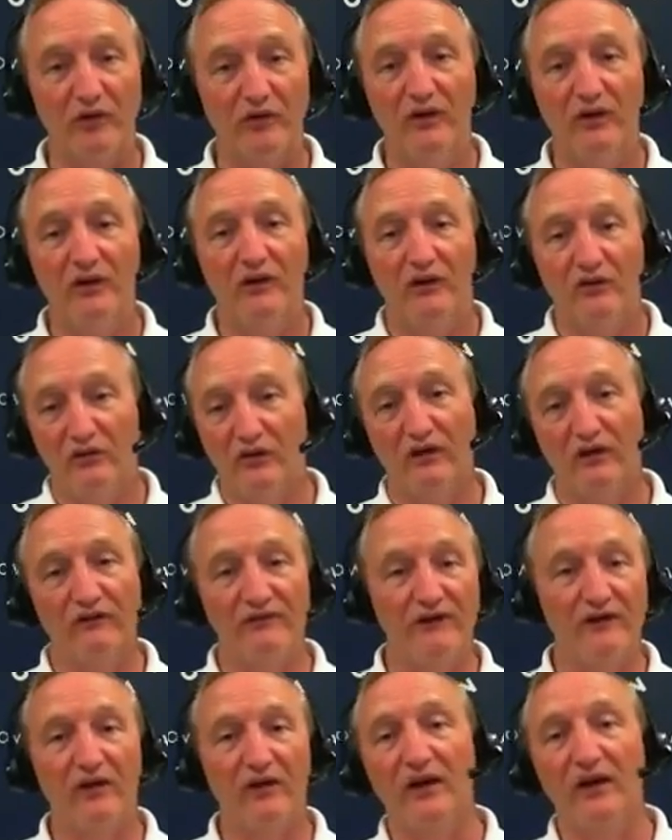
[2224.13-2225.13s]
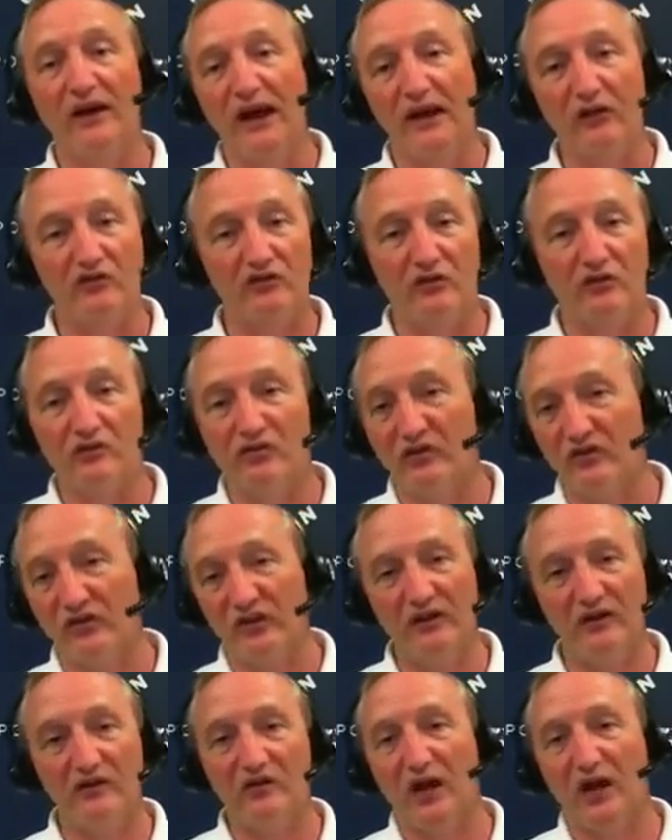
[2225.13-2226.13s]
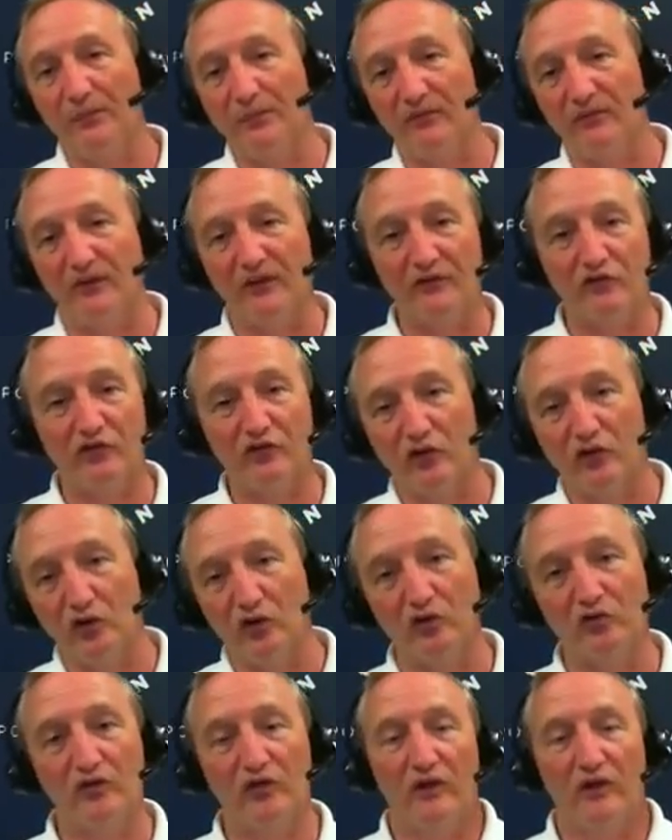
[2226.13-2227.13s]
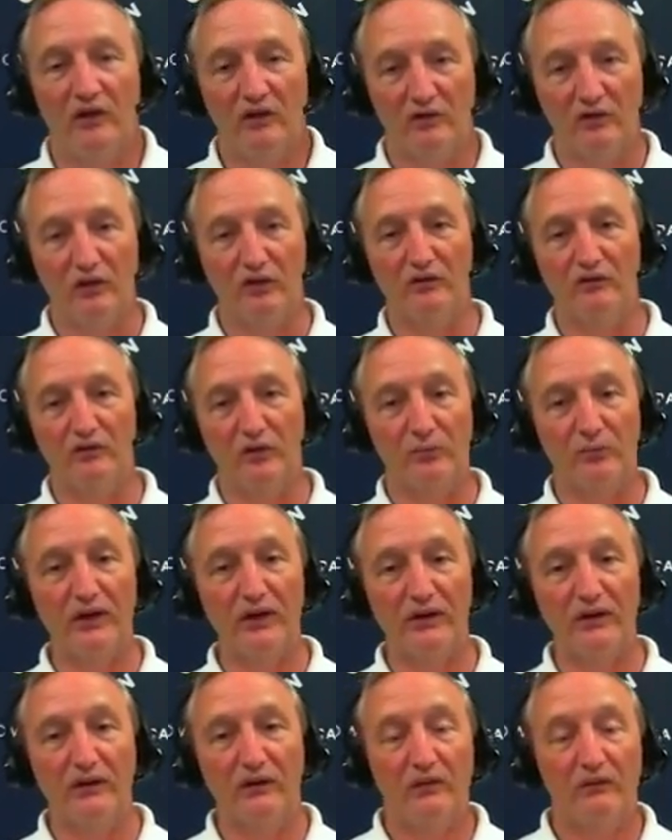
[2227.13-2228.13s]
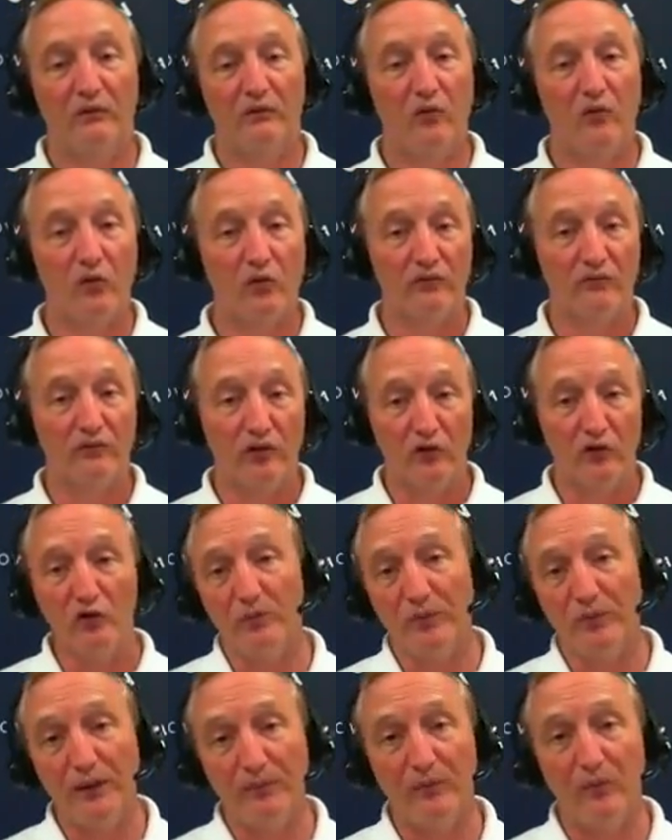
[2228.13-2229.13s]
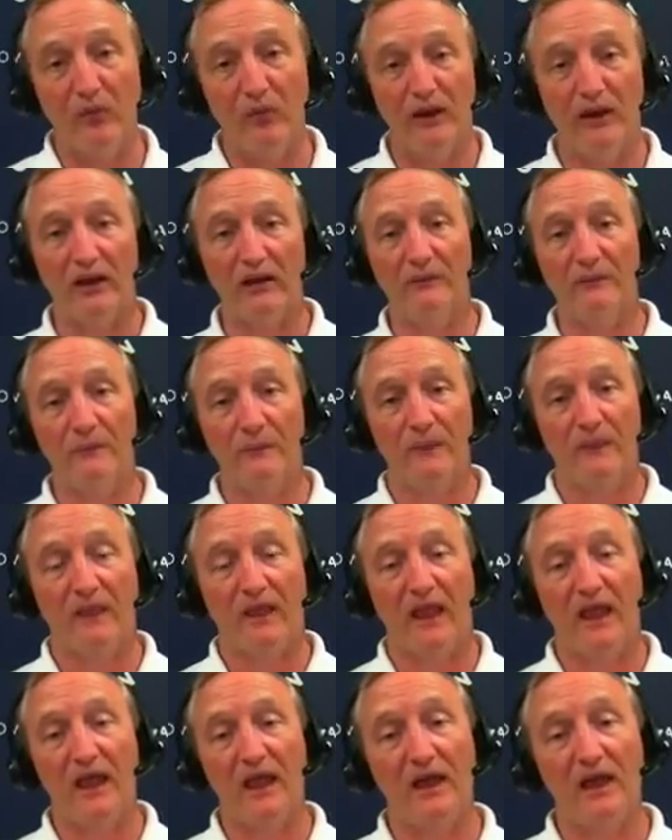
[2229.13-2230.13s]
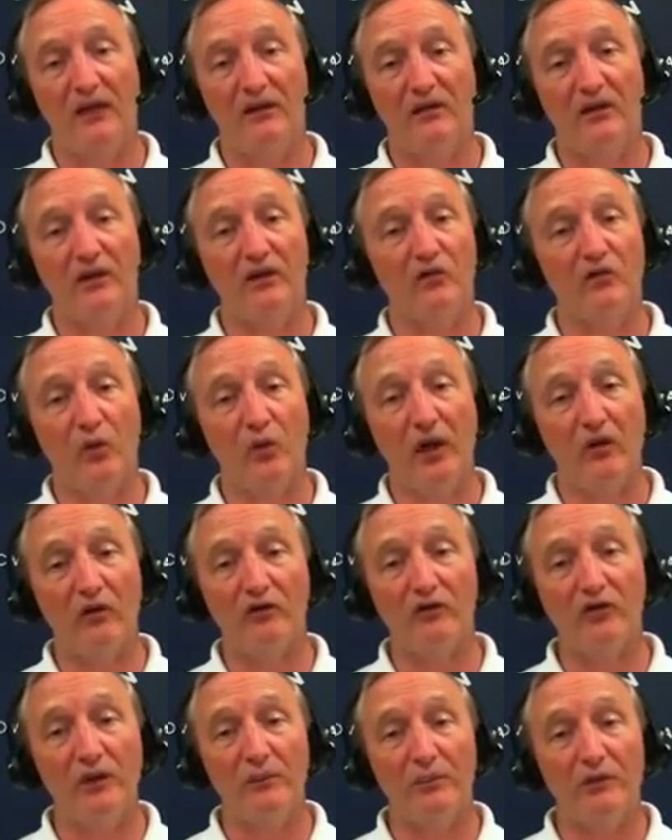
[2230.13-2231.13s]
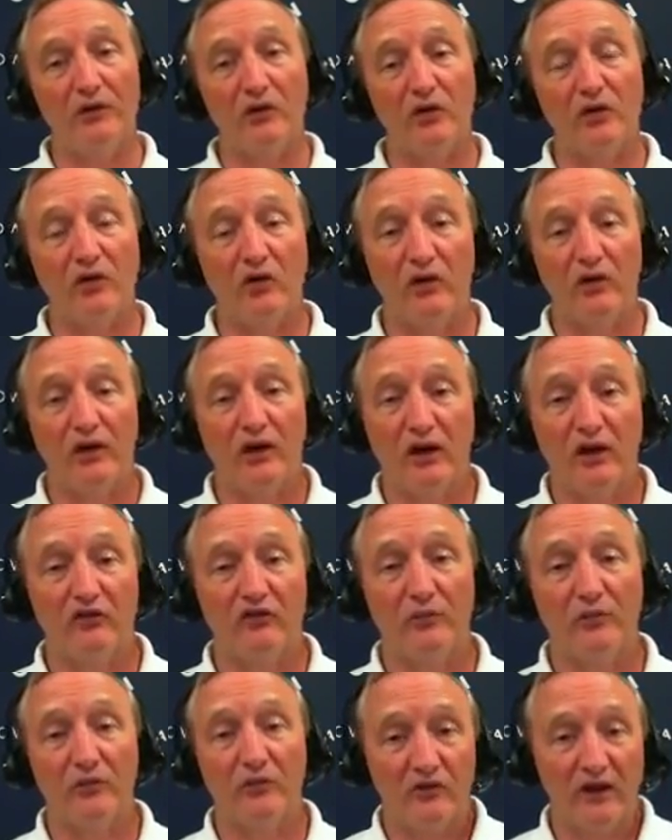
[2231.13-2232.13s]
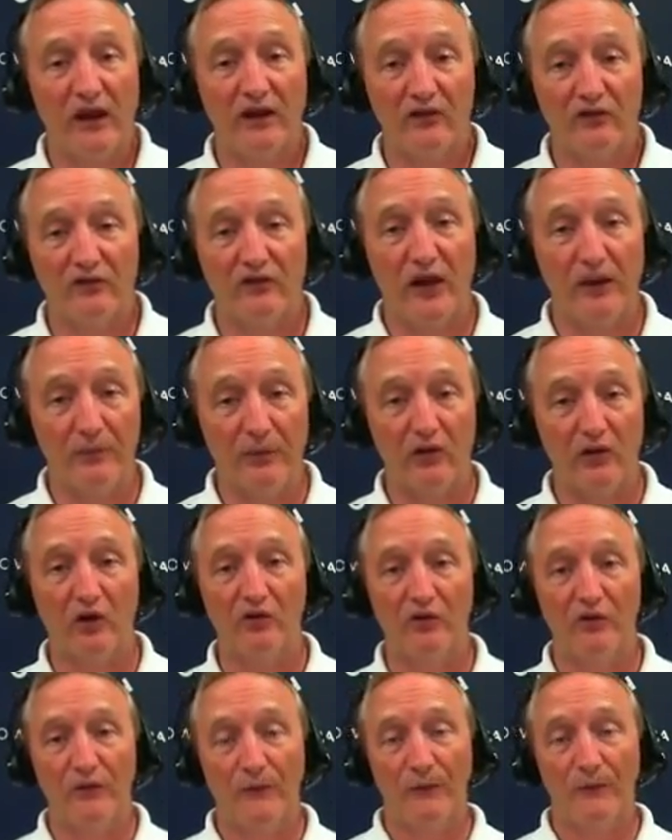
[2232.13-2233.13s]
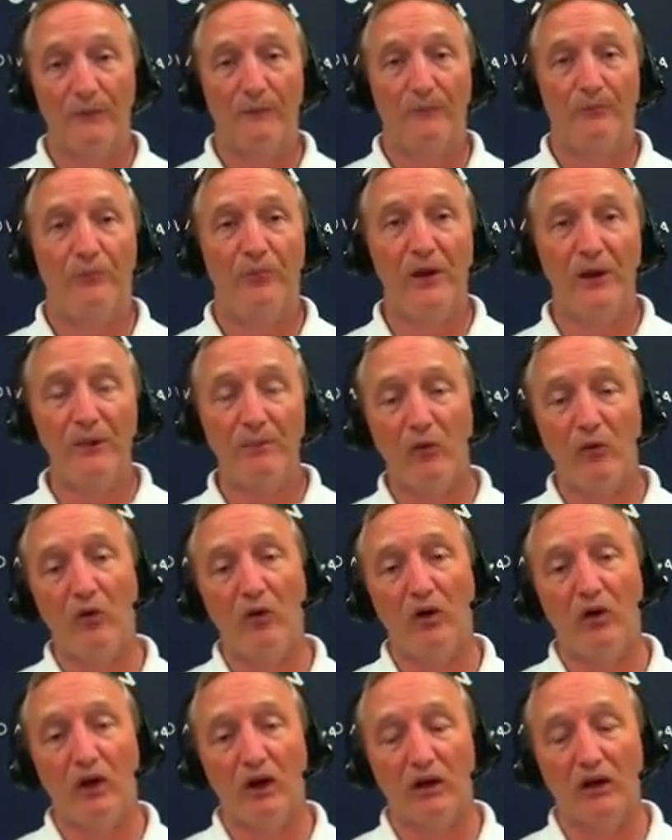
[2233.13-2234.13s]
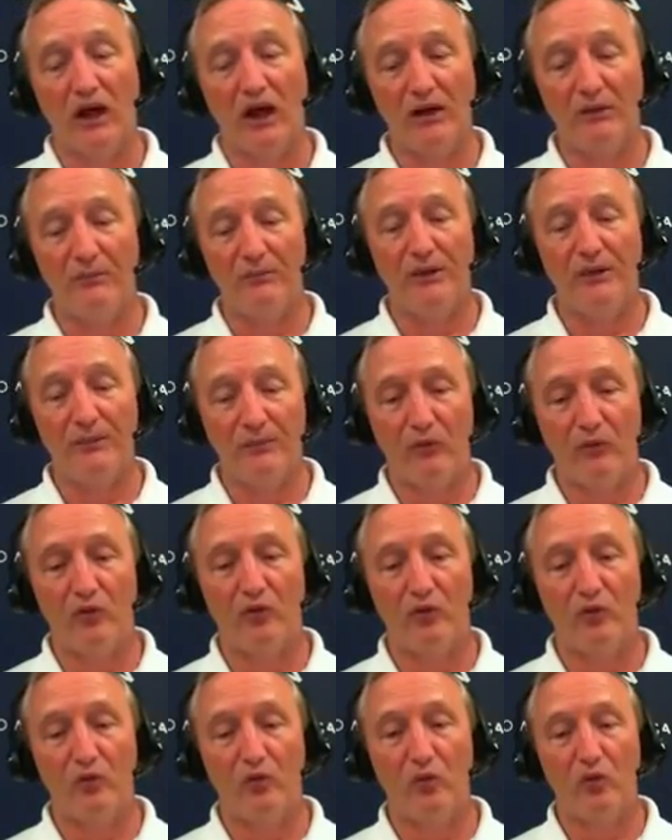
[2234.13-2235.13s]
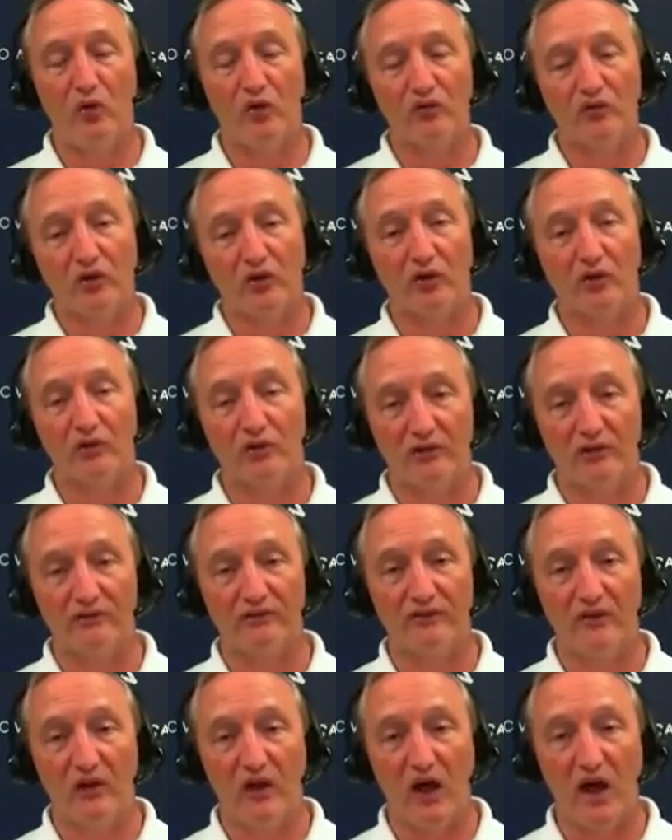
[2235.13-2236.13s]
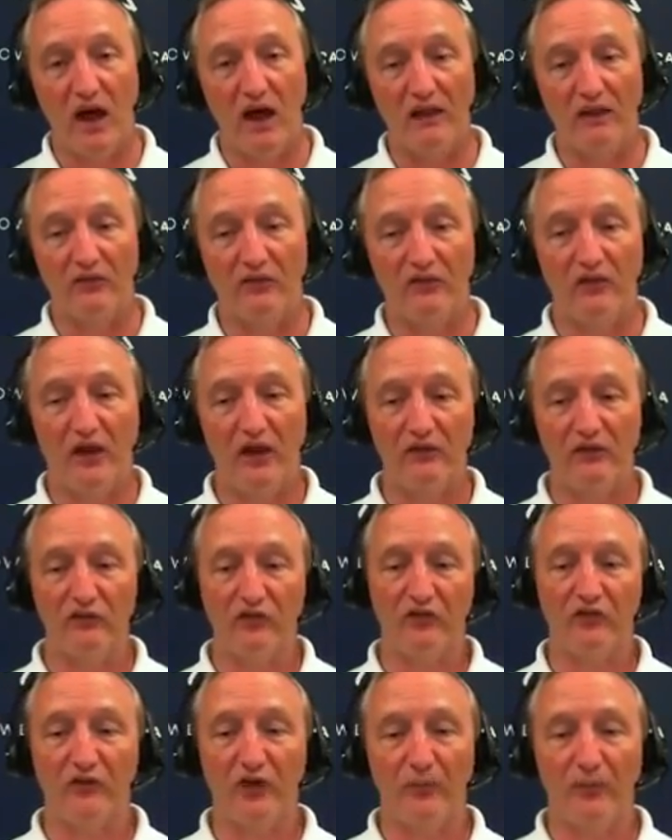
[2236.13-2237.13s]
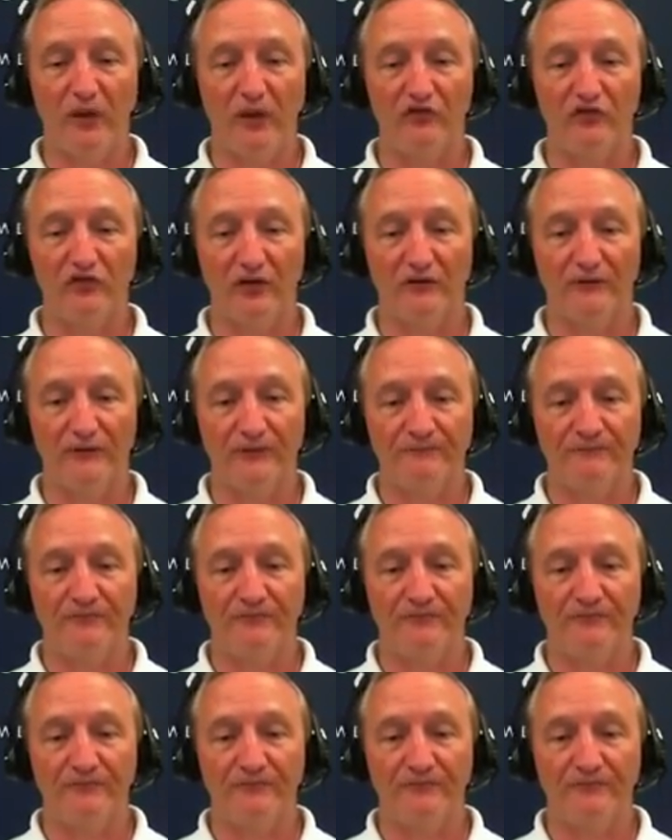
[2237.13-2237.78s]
of variation. Just any type of excuse to bring, of course, the new people in, and as well as keeping your current customers satisfied. Because a lot of people who want to learn to fly, it's not just so much of,